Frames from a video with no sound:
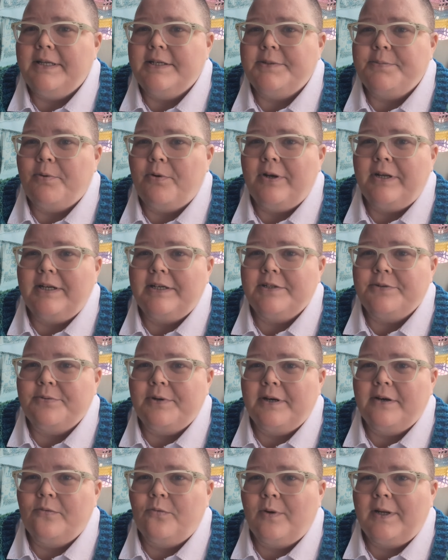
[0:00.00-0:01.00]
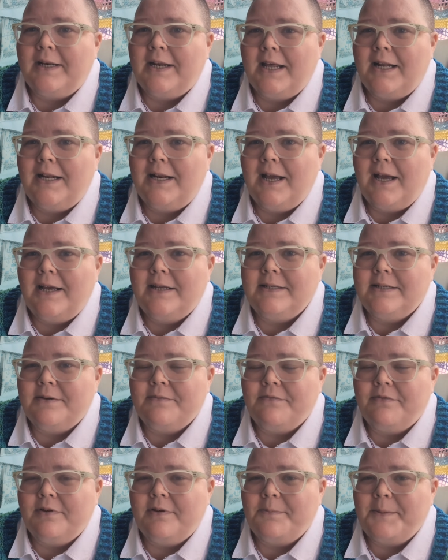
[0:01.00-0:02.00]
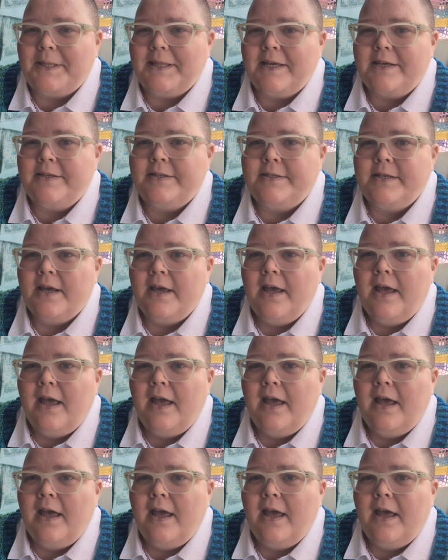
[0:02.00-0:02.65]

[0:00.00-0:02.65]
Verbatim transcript: this point because we're at 199 as I'm filming this.